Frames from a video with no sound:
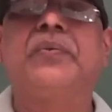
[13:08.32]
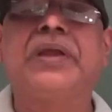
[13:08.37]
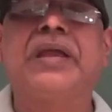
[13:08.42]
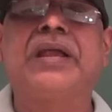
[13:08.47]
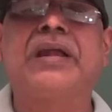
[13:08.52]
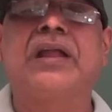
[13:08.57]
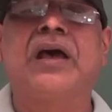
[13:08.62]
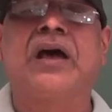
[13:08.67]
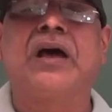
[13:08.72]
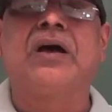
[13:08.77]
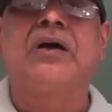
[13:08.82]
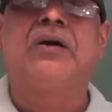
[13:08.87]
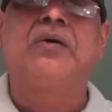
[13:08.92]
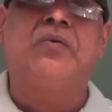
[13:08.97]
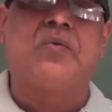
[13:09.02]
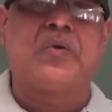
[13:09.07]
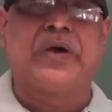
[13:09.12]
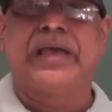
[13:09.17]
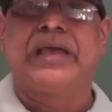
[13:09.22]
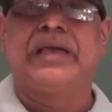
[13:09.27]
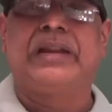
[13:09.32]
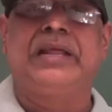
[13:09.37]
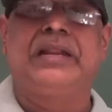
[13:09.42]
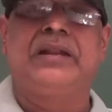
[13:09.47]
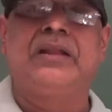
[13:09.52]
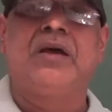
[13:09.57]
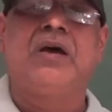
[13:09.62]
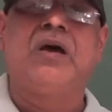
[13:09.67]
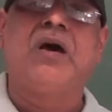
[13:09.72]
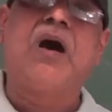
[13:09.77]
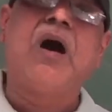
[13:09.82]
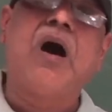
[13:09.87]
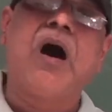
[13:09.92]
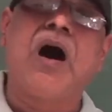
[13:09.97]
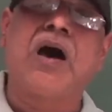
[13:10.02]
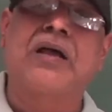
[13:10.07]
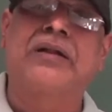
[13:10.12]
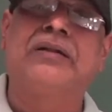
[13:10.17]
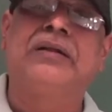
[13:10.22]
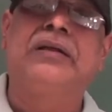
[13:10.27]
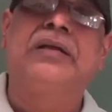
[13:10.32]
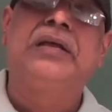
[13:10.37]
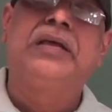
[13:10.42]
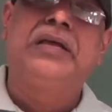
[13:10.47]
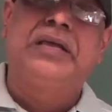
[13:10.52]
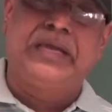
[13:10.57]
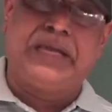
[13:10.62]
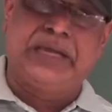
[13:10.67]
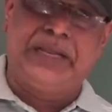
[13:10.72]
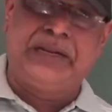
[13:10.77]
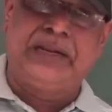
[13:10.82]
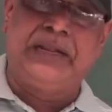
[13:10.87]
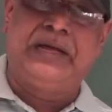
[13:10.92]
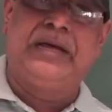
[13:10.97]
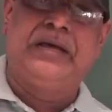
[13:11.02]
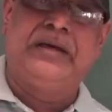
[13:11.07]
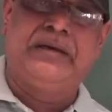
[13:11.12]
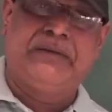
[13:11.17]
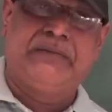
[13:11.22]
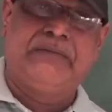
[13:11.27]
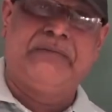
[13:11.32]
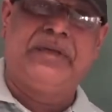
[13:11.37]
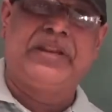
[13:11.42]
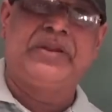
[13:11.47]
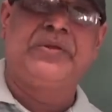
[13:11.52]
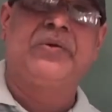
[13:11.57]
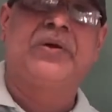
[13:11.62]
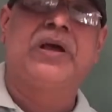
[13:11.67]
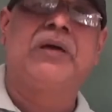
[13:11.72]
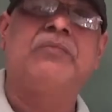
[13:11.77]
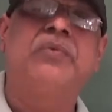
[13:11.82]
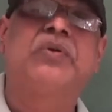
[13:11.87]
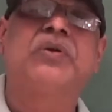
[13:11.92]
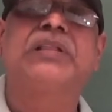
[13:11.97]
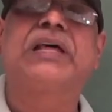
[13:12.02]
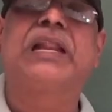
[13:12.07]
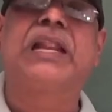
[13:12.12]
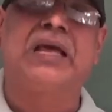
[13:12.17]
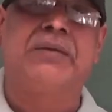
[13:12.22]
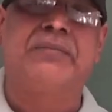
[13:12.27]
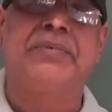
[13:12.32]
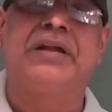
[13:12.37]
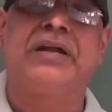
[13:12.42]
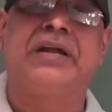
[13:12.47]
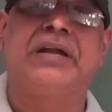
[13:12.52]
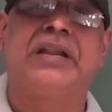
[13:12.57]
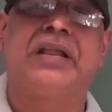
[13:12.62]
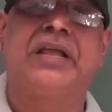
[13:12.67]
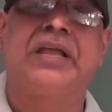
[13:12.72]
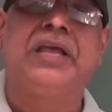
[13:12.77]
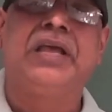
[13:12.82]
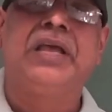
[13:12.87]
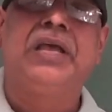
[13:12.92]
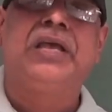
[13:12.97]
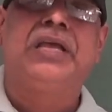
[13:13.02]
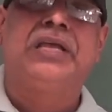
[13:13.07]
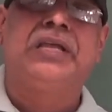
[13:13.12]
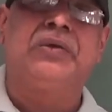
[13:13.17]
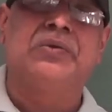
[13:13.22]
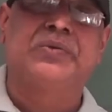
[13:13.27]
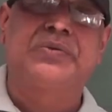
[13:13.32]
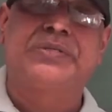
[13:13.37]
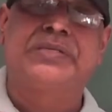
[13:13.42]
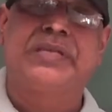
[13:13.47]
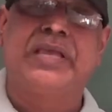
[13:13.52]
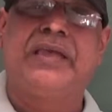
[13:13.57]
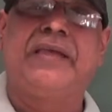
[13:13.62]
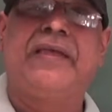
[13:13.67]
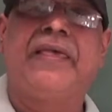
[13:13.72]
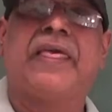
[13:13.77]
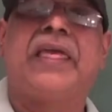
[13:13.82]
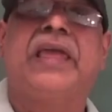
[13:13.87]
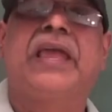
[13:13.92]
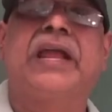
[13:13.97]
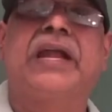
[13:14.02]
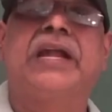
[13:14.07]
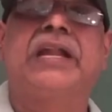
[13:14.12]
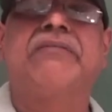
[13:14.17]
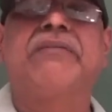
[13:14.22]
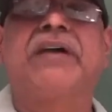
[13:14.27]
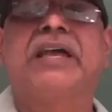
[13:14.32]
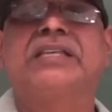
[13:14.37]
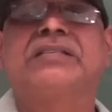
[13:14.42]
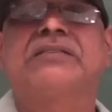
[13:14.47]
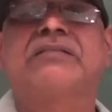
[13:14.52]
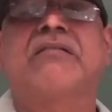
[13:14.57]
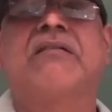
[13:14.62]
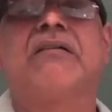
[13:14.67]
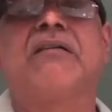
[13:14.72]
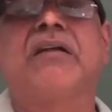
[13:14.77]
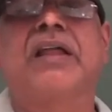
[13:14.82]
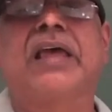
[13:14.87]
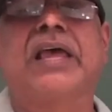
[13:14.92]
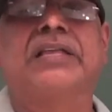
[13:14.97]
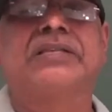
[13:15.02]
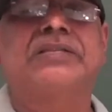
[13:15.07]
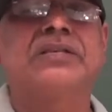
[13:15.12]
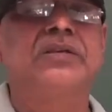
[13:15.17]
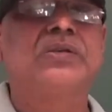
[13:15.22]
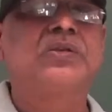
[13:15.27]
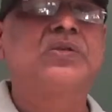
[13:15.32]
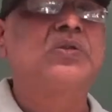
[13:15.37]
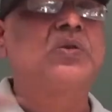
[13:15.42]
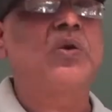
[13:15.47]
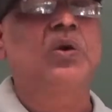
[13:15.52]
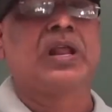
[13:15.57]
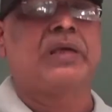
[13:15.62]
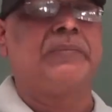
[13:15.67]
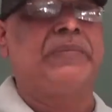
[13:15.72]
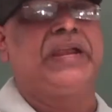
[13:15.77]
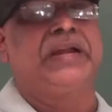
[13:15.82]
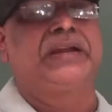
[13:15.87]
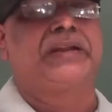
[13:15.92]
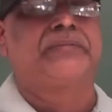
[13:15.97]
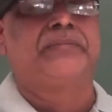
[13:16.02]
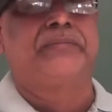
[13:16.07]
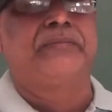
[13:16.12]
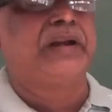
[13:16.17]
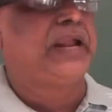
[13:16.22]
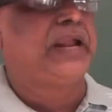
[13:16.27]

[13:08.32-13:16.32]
veena, violin, or in when you come to the laboratory, you see a device called as a sonometer,